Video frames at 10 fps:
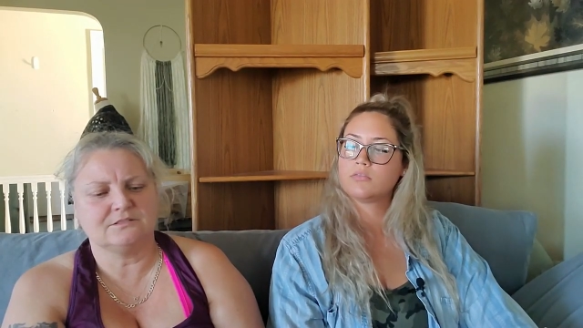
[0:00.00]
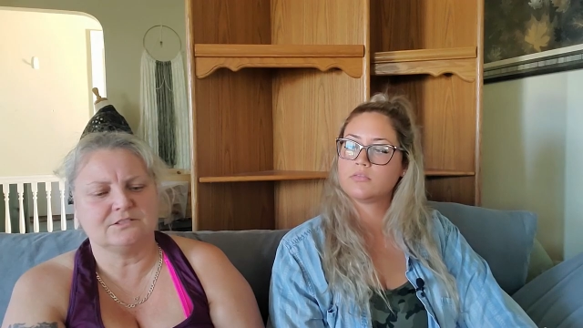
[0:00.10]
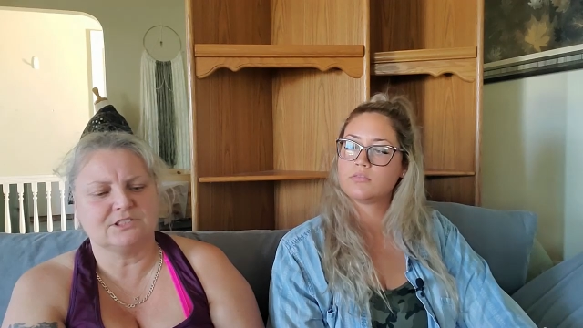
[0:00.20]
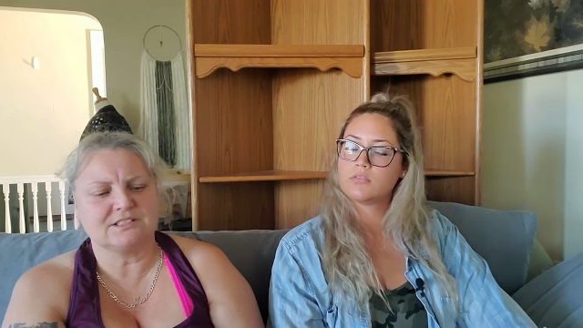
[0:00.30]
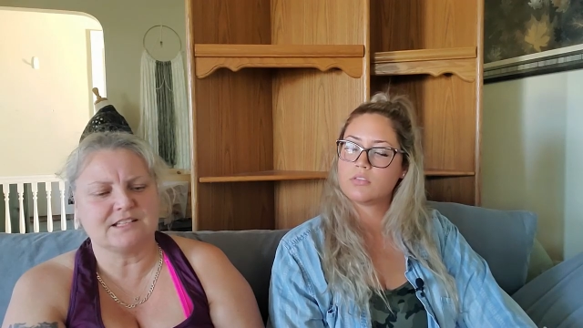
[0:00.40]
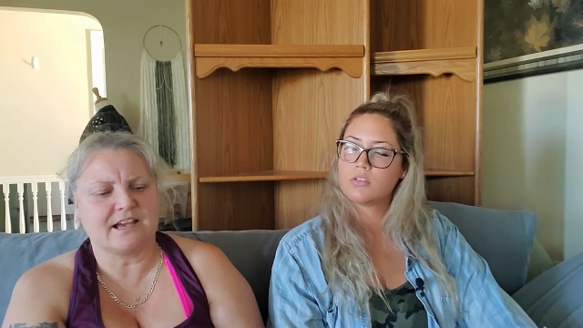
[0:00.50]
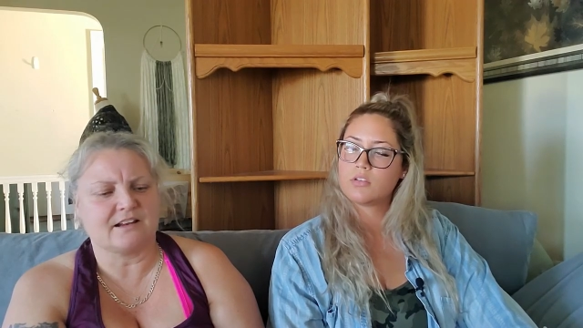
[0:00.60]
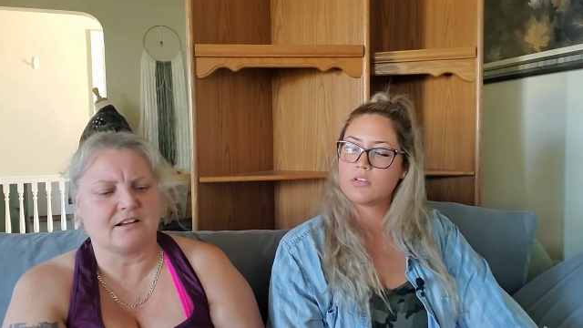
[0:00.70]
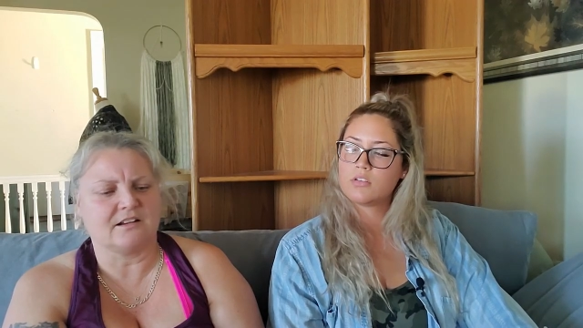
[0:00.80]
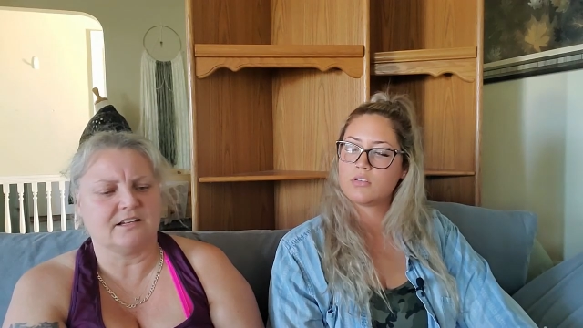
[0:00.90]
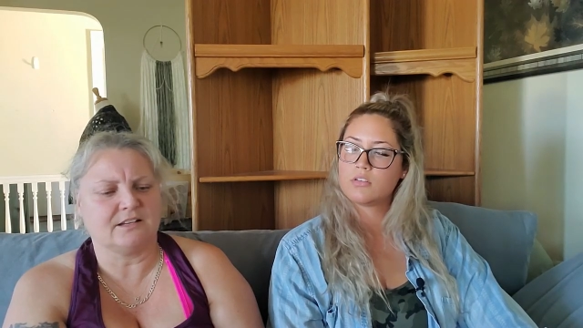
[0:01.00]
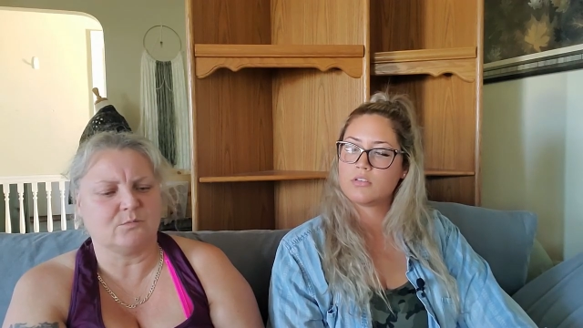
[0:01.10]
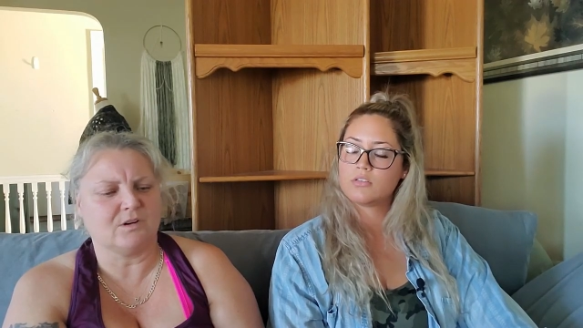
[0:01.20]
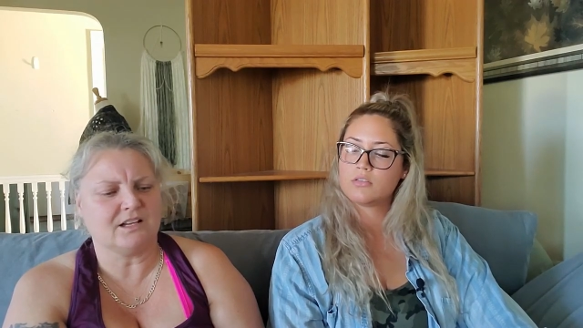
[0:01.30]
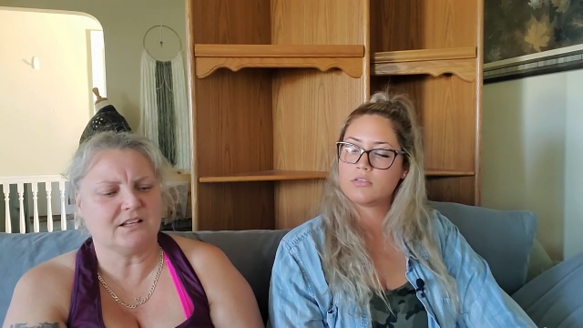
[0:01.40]
Speaker 1: Just add honey.
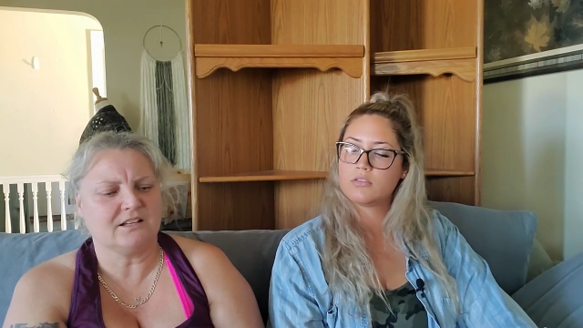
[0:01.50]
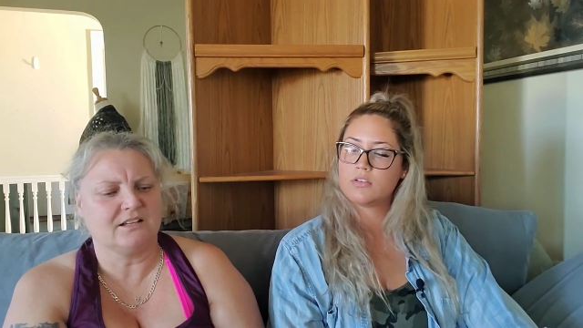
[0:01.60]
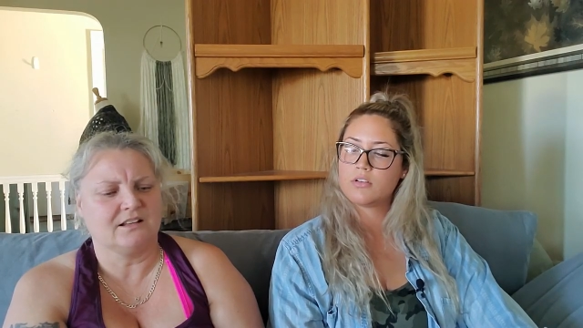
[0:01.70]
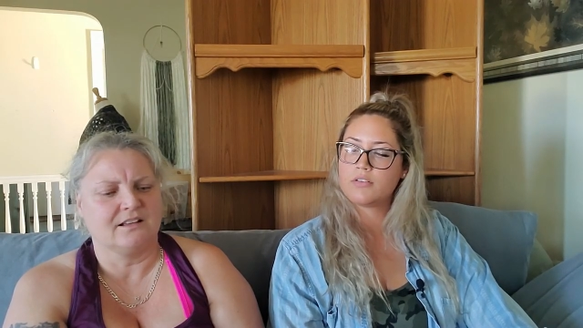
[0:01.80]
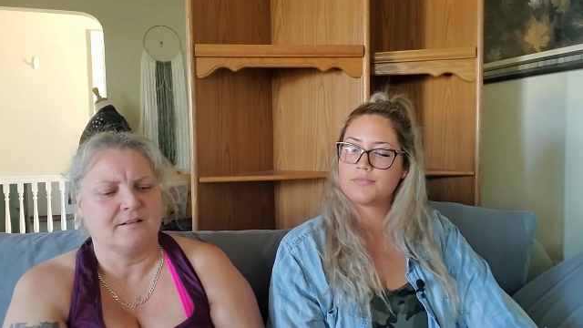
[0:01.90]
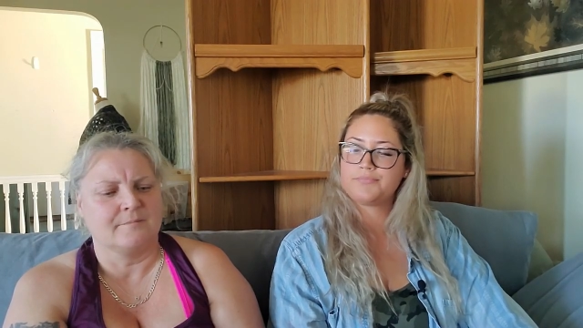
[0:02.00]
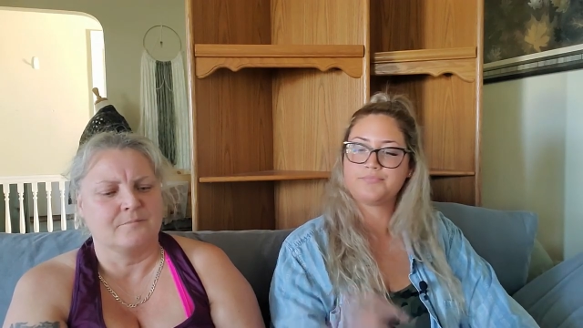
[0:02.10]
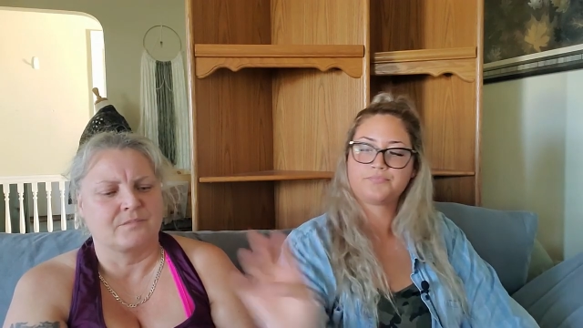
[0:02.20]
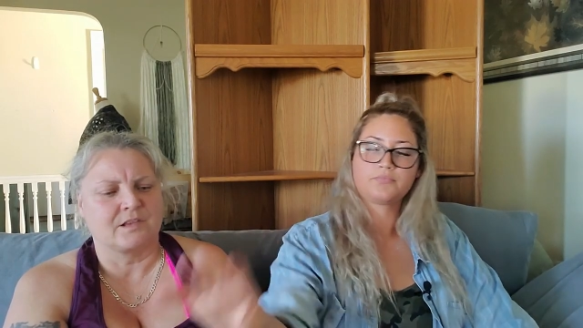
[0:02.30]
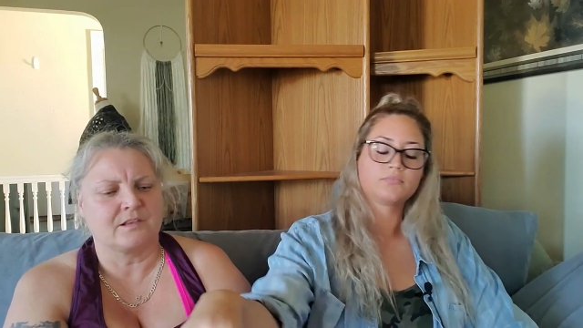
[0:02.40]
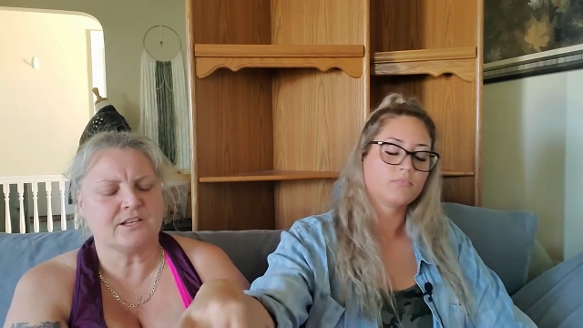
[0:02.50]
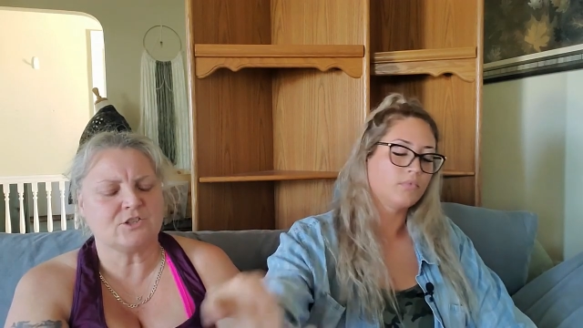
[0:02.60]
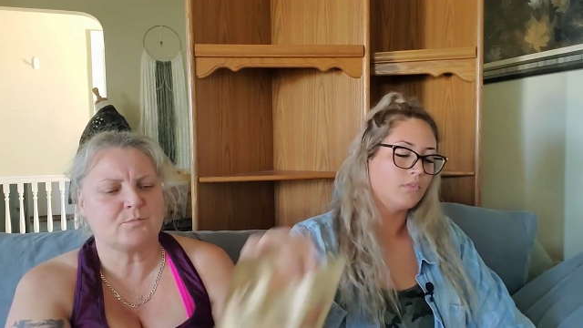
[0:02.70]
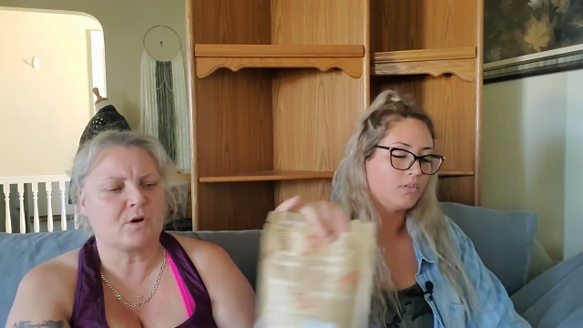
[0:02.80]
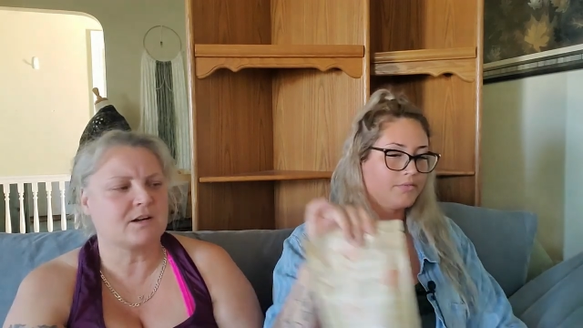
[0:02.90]
What?
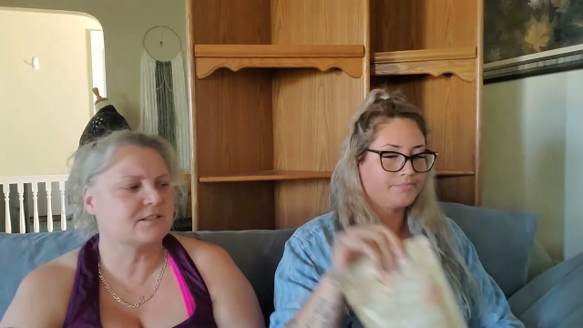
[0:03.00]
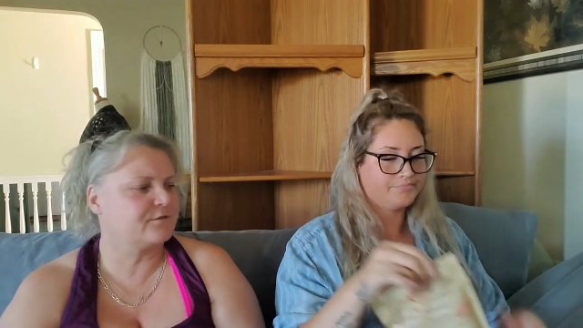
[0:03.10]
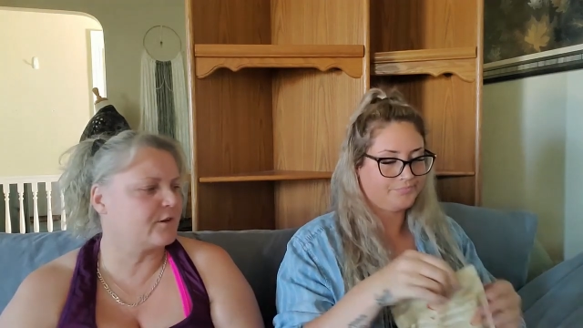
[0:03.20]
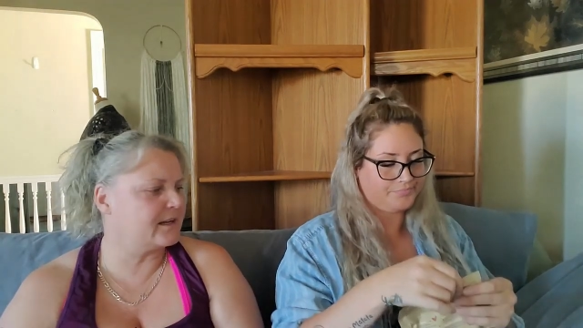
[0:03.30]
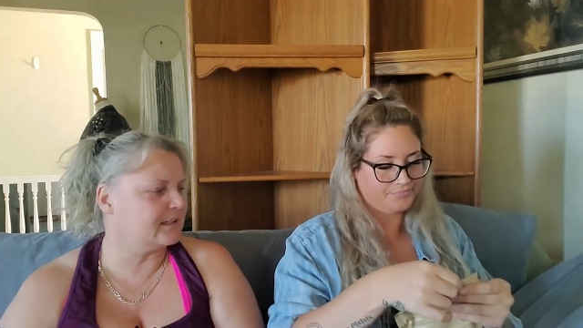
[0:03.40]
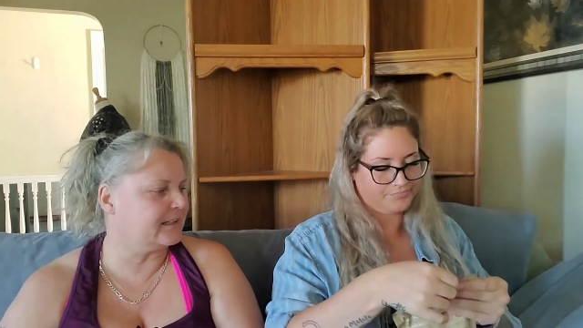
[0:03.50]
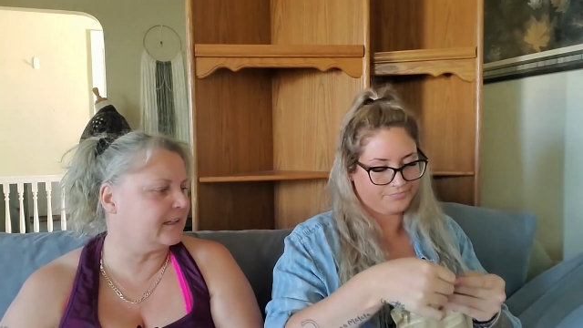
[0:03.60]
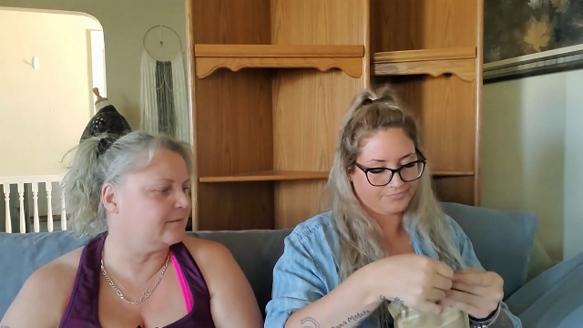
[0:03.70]
Lunchbox friendly.